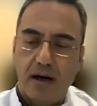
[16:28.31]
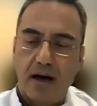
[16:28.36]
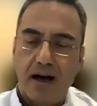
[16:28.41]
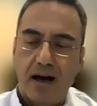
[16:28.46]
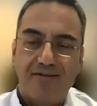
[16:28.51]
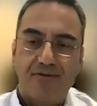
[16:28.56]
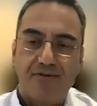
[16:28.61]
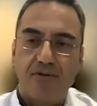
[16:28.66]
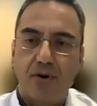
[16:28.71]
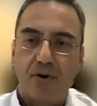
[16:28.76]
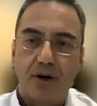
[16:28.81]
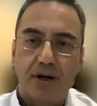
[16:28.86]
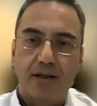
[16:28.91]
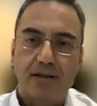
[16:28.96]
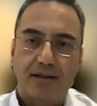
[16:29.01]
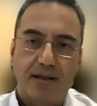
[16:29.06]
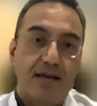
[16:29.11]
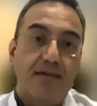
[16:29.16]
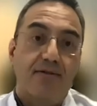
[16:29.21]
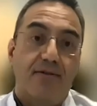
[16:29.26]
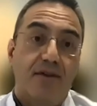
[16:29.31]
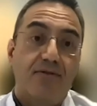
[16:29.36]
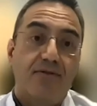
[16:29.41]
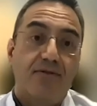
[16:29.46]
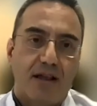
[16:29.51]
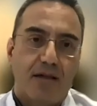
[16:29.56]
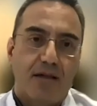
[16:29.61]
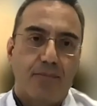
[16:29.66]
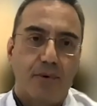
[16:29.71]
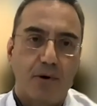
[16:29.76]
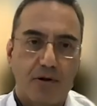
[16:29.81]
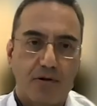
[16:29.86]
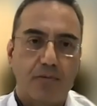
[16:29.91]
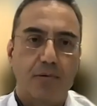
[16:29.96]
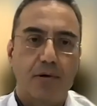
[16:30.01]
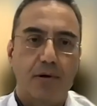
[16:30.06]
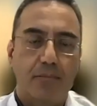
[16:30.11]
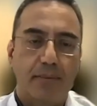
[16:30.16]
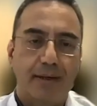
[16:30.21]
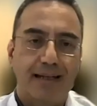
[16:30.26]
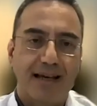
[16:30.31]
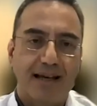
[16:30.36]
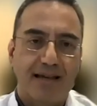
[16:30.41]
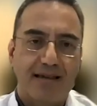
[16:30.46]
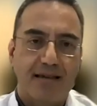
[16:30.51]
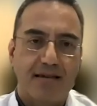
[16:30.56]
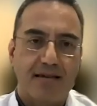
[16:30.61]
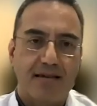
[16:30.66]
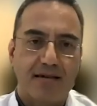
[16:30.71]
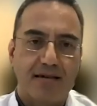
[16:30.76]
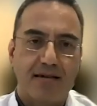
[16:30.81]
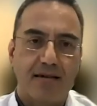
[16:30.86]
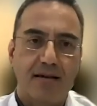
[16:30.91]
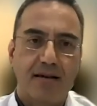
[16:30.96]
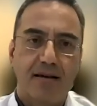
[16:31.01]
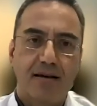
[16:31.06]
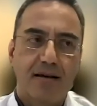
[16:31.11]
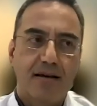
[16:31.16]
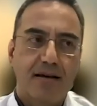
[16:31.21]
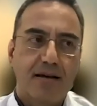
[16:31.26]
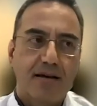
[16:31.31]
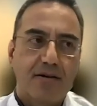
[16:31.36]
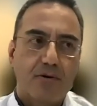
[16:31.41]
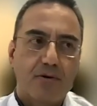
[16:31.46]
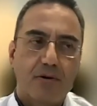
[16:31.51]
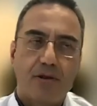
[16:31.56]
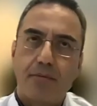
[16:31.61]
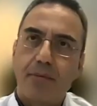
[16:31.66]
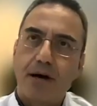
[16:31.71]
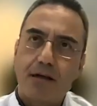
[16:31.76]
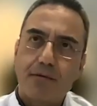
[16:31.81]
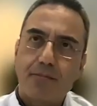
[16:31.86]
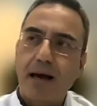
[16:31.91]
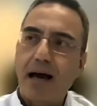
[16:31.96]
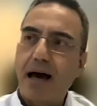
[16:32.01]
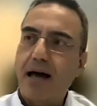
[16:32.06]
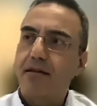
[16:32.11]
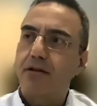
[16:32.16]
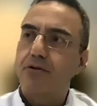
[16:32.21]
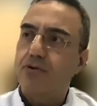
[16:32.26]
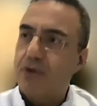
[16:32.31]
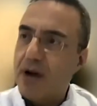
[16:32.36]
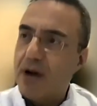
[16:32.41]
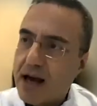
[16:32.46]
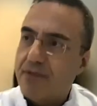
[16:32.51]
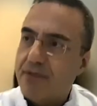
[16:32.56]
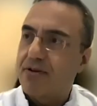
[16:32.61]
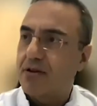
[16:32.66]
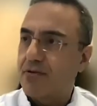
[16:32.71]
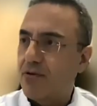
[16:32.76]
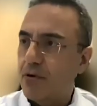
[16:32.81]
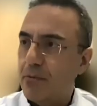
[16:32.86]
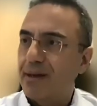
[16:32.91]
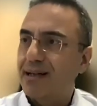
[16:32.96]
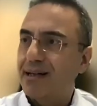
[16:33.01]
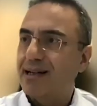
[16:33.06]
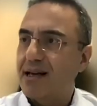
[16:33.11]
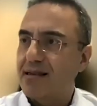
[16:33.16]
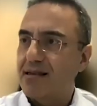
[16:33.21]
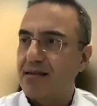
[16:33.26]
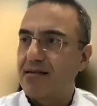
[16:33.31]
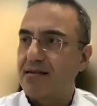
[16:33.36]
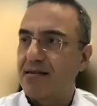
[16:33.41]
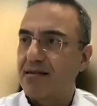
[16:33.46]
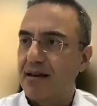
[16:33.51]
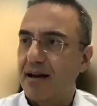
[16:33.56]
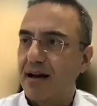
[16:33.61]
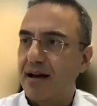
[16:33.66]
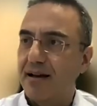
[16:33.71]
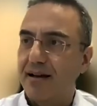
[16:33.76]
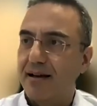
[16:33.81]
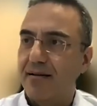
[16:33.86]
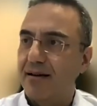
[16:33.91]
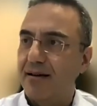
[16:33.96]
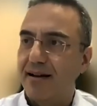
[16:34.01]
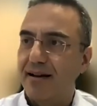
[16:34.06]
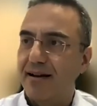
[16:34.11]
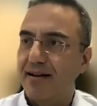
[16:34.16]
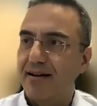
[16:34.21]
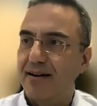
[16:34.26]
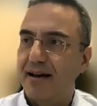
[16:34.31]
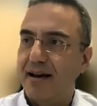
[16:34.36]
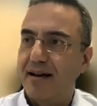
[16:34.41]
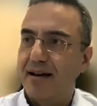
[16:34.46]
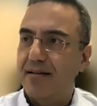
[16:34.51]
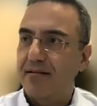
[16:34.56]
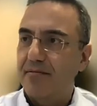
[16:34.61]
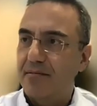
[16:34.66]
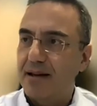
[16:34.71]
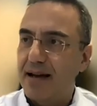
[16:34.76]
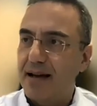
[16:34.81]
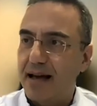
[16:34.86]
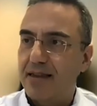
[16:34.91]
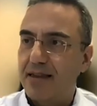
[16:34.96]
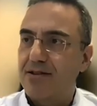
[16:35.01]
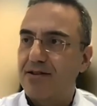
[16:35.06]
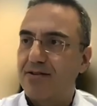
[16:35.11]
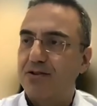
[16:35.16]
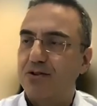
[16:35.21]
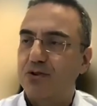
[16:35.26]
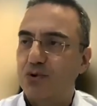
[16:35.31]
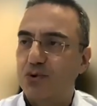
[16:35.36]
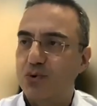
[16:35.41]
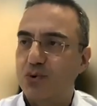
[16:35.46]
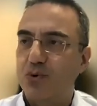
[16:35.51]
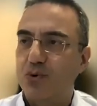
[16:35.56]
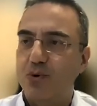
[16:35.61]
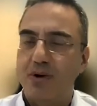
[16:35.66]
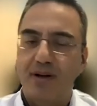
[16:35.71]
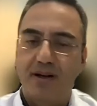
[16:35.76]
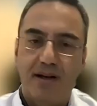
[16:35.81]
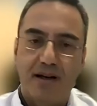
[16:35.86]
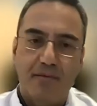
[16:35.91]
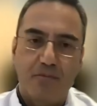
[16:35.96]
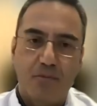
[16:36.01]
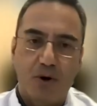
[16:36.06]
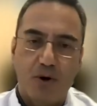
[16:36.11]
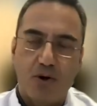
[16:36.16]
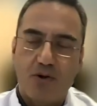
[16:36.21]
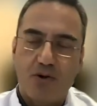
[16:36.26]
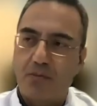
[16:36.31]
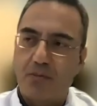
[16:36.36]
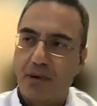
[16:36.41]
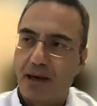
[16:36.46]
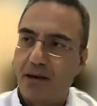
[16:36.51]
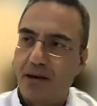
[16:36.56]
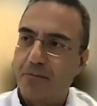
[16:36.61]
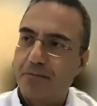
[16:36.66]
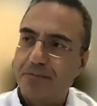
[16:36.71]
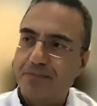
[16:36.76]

avoid, if it is possible, metastasis. So there must be other drivers for metastasis next to monosomy.